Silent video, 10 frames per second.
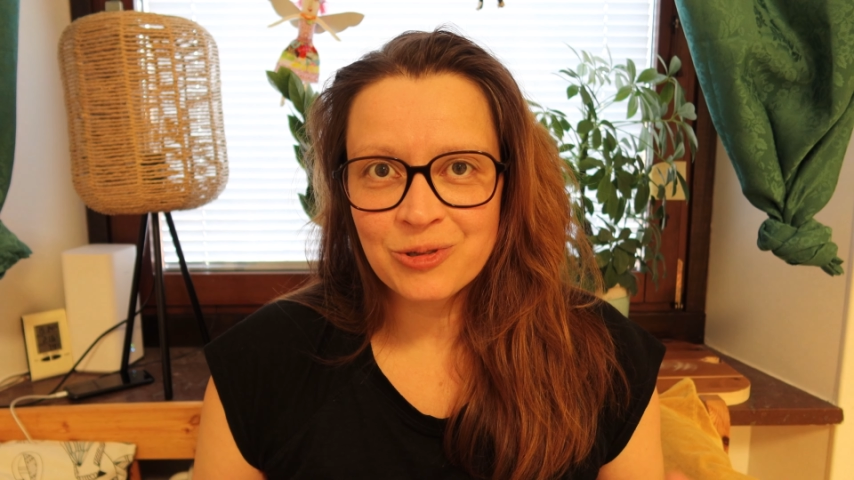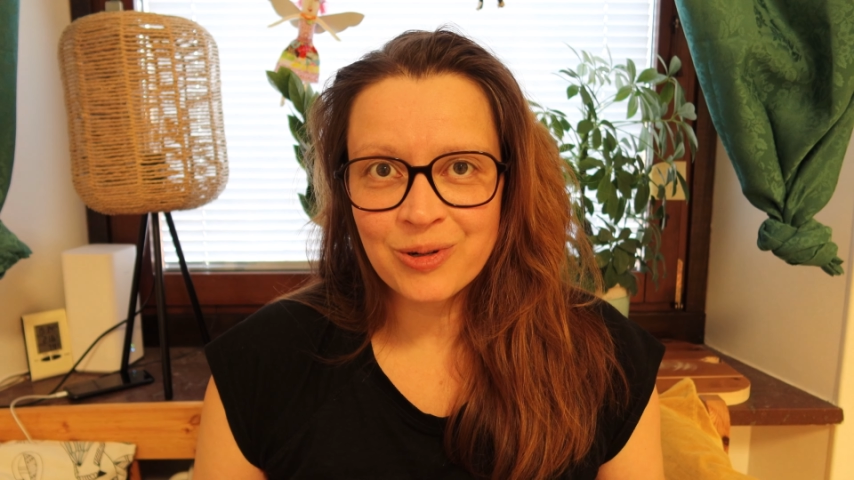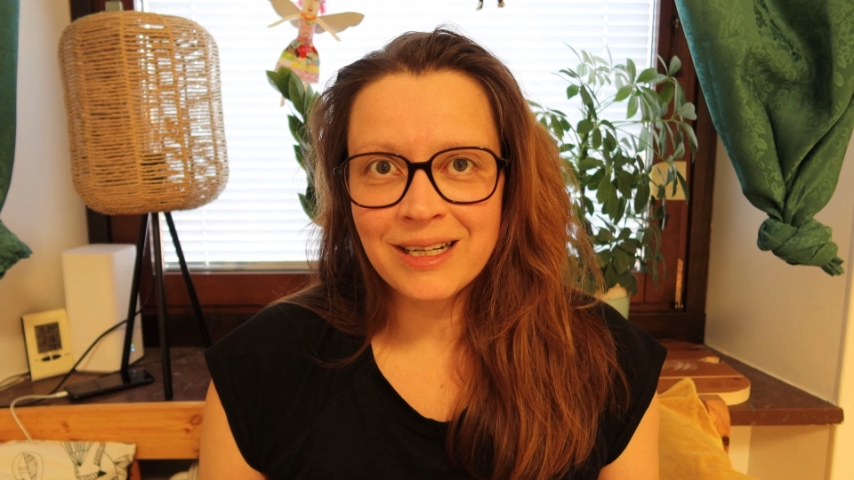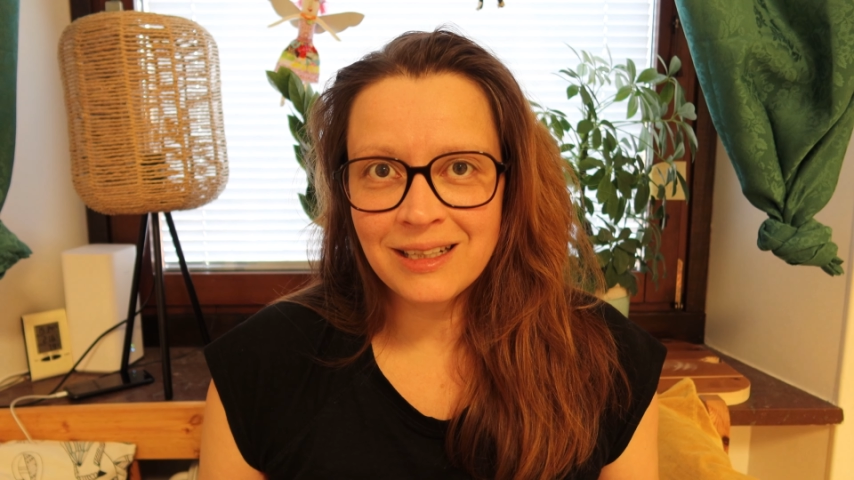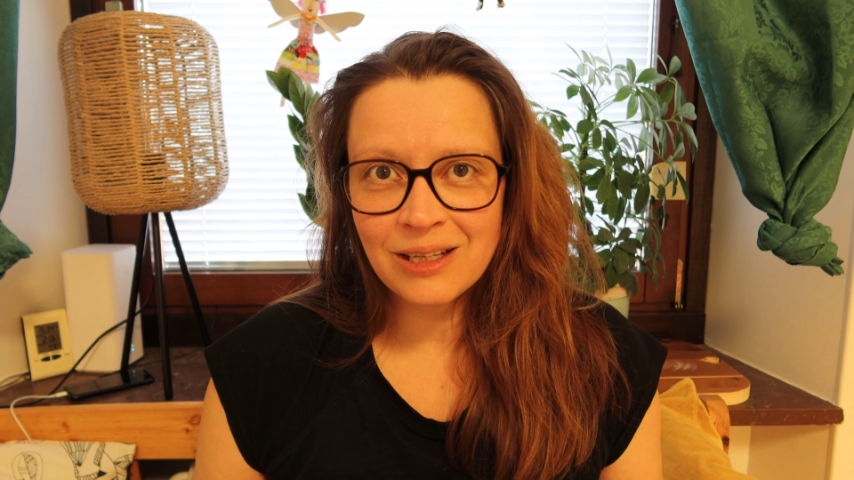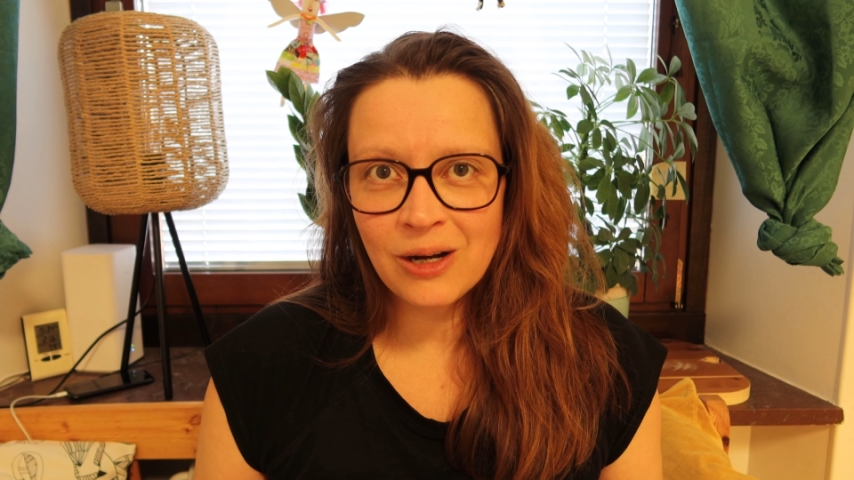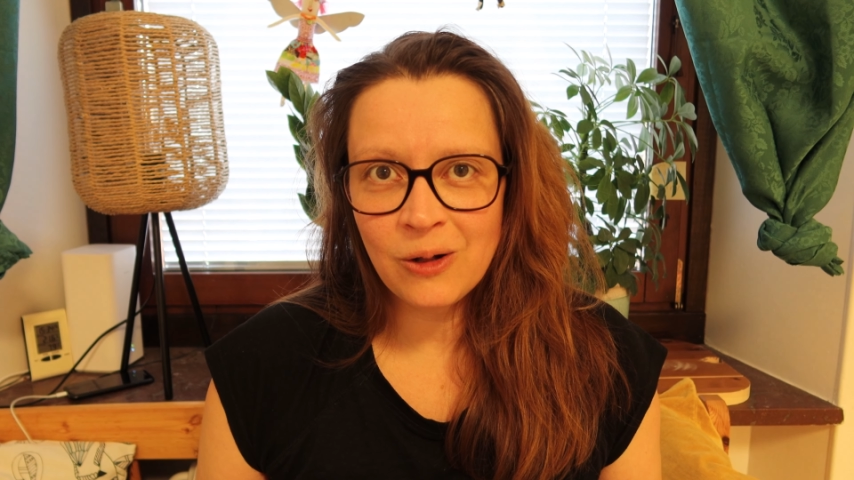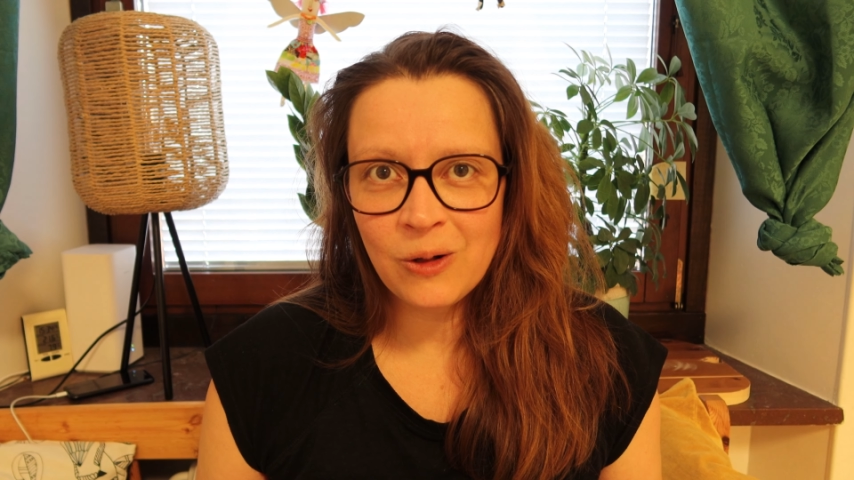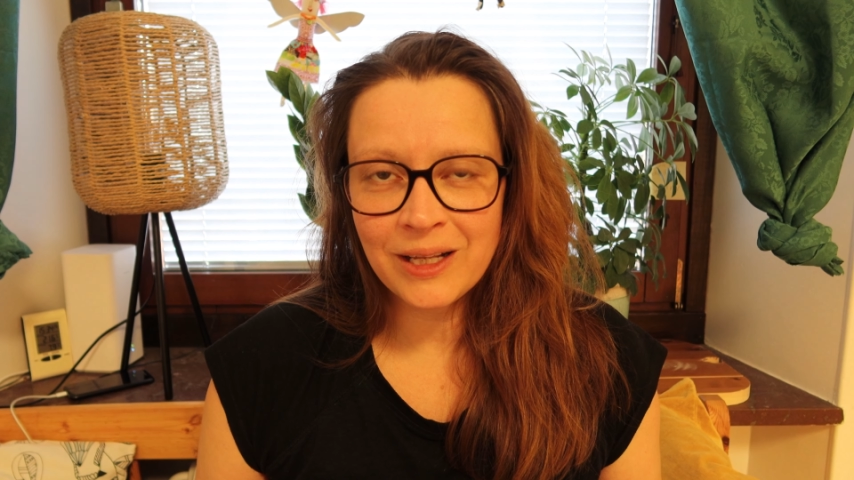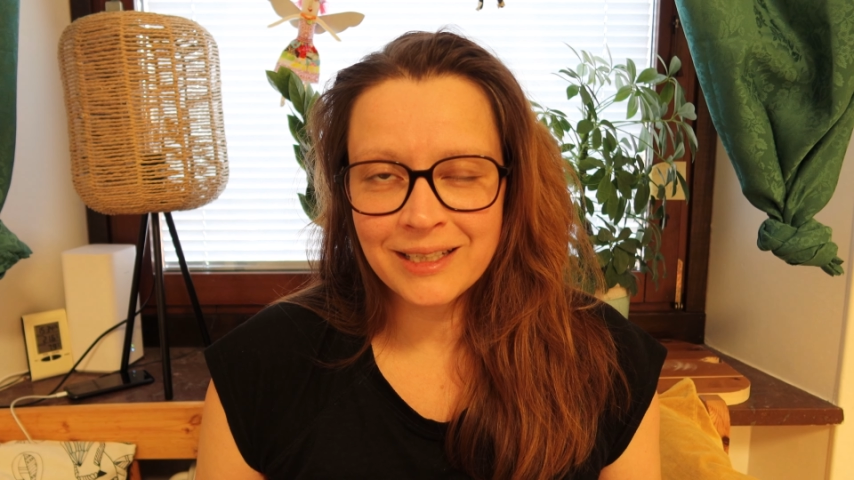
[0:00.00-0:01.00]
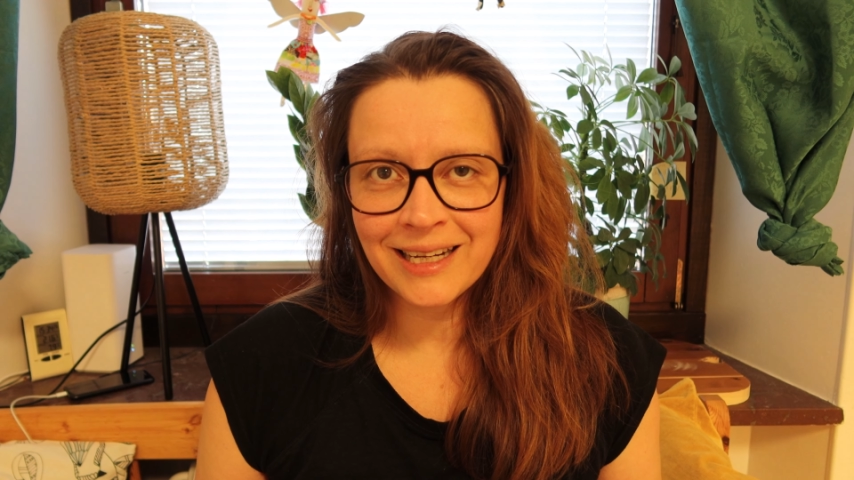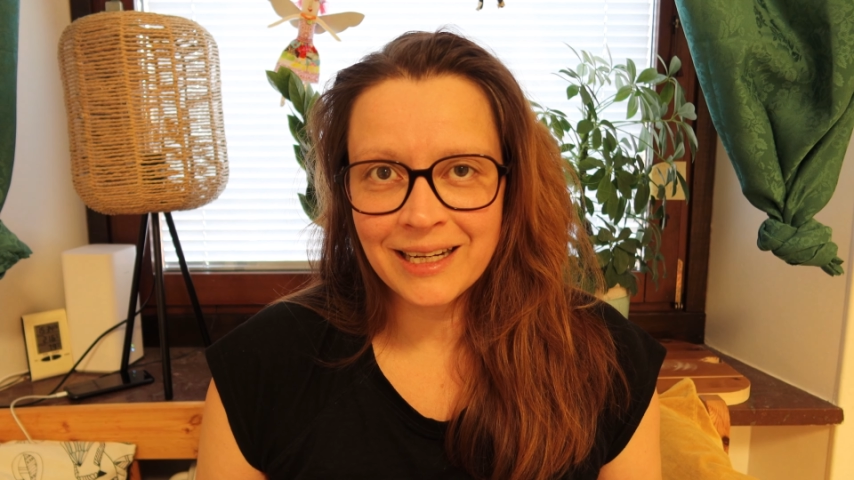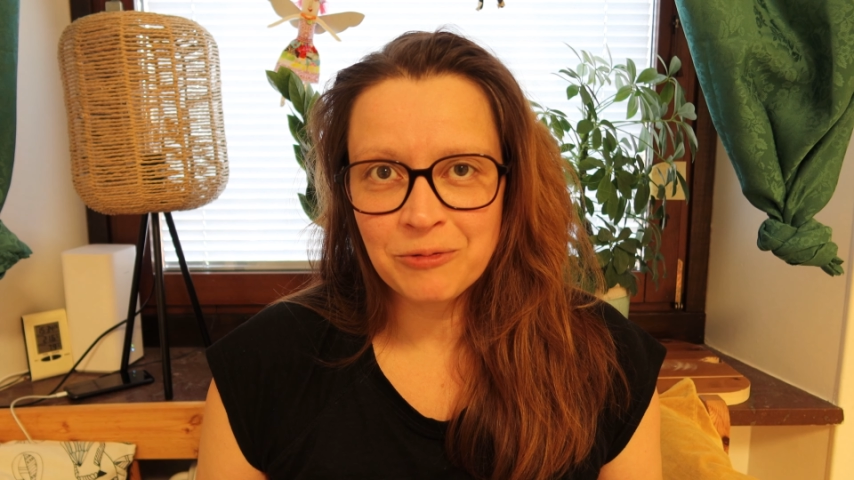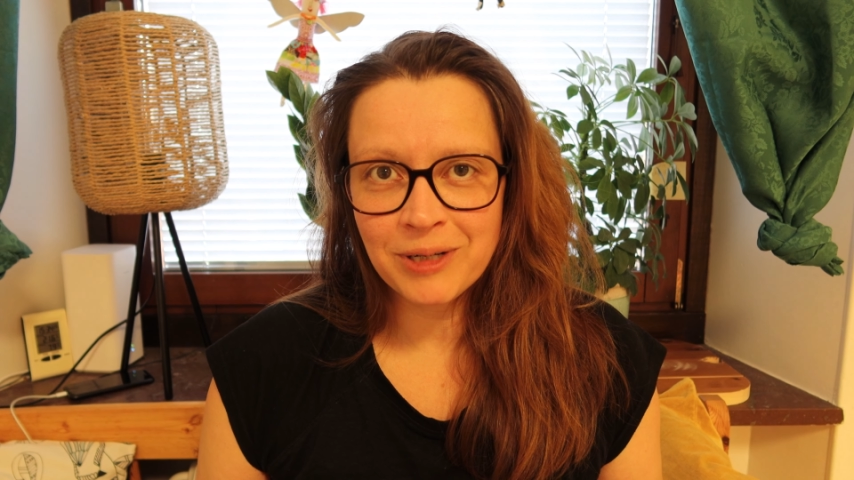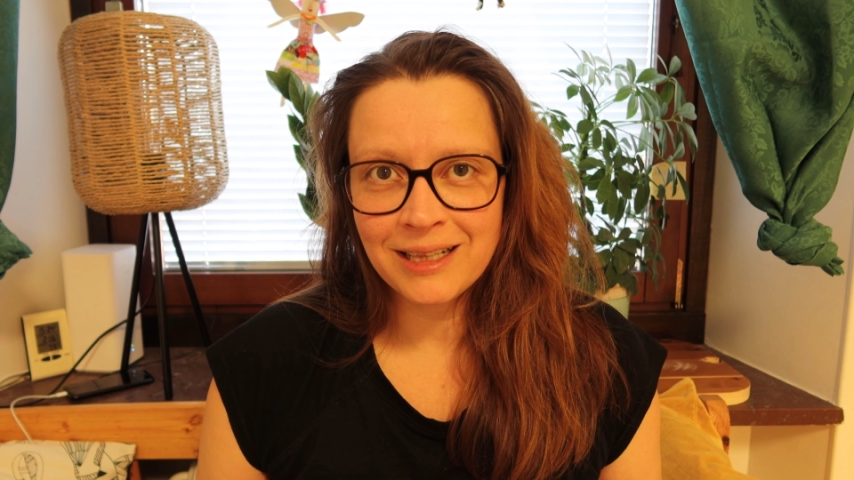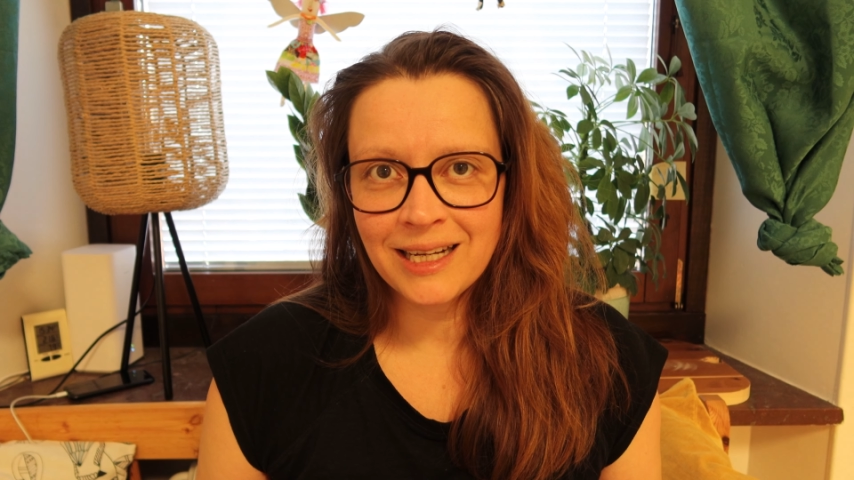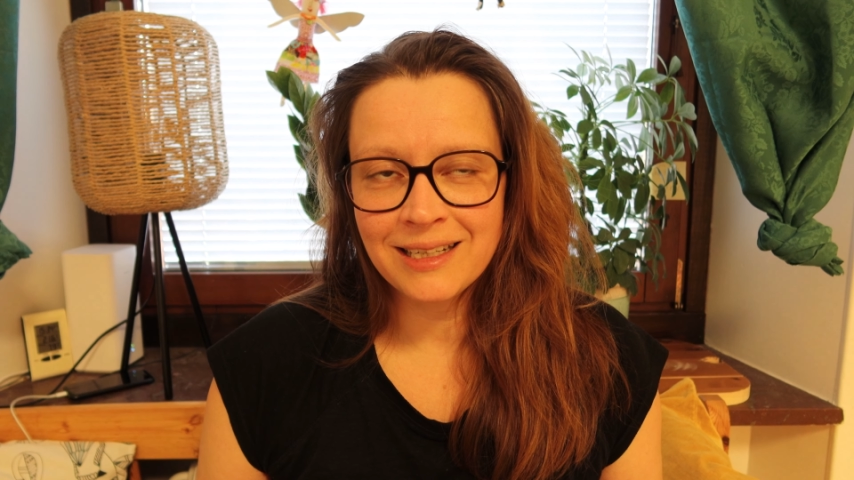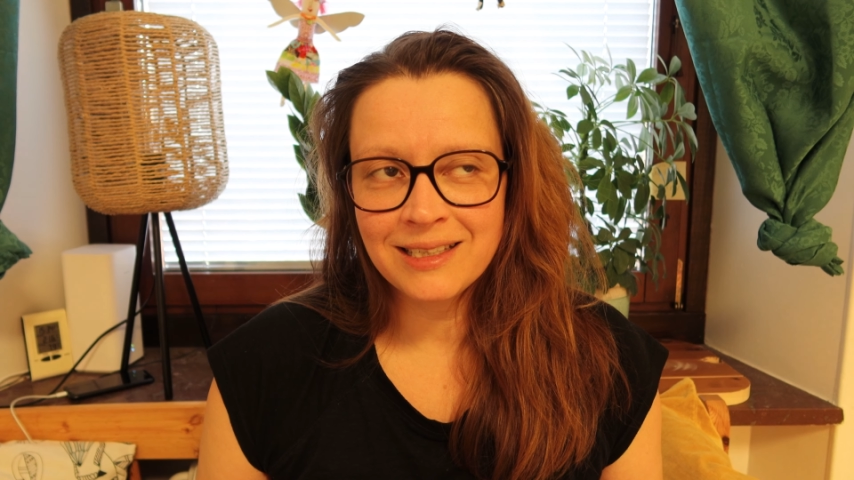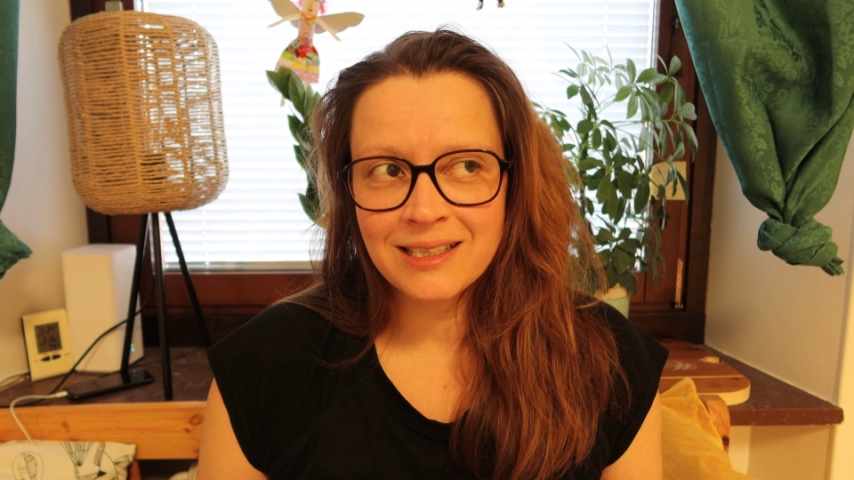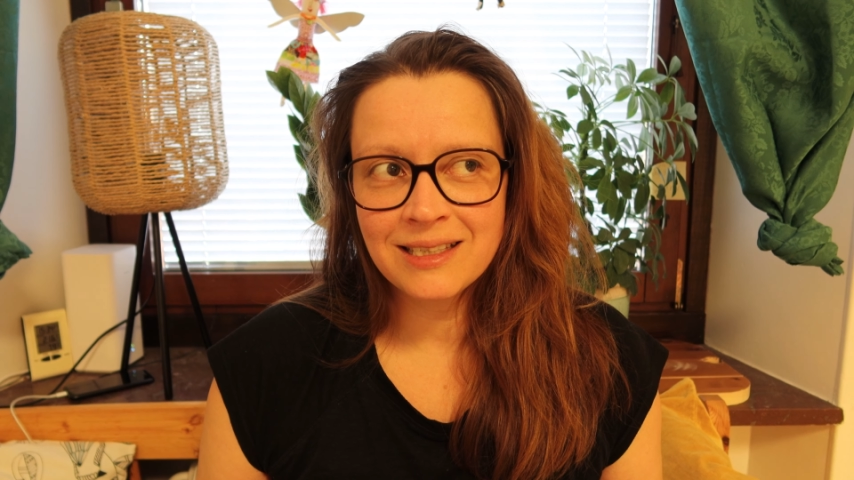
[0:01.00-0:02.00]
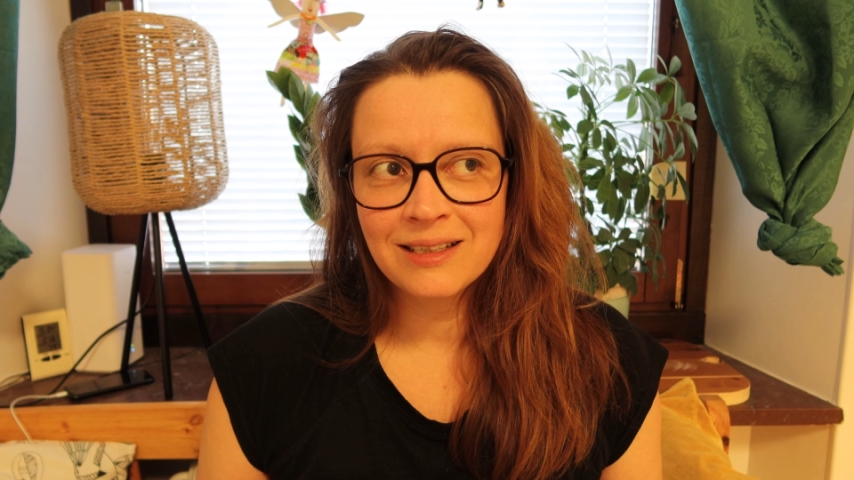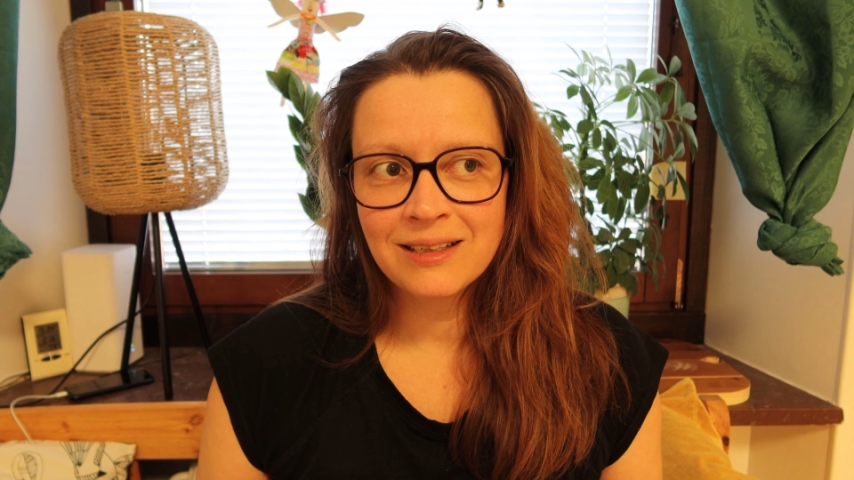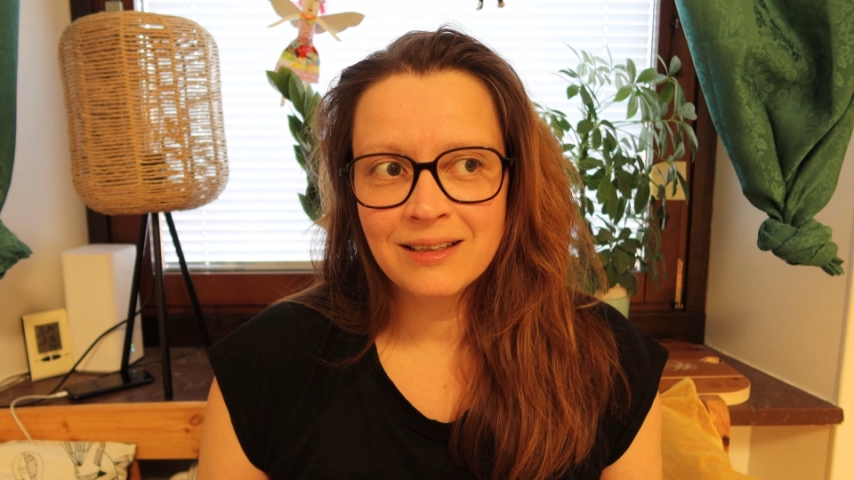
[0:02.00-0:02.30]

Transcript: drill the hole and I realize,